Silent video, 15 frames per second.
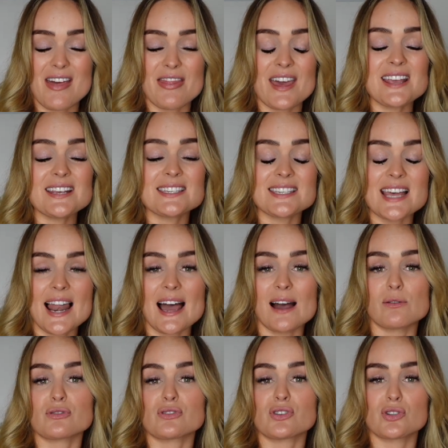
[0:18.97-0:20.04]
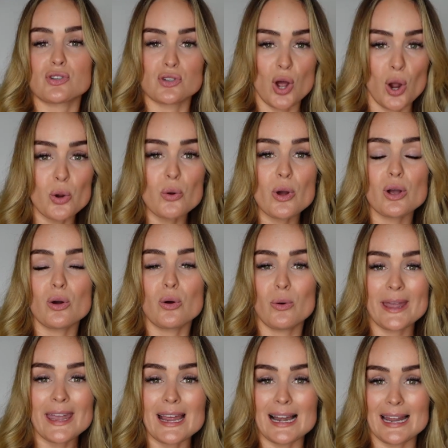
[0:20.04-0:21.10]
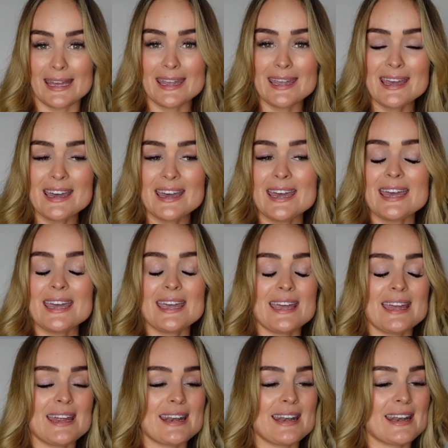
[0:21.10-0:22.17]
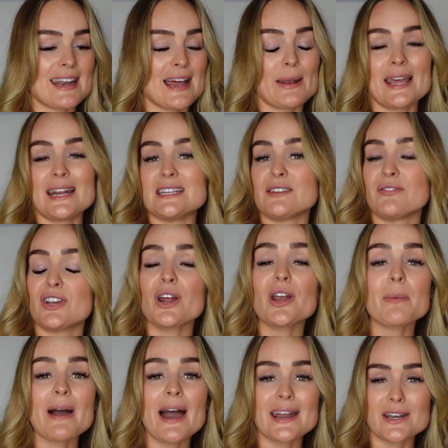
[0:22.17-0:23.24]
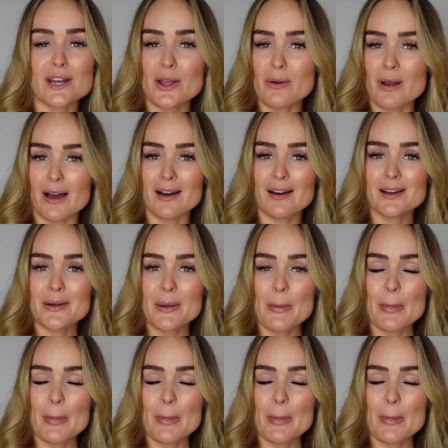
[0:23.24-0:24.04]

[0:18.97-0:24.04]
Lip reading: They sell out so quickly. Now ladies, if you don't know about Adanola,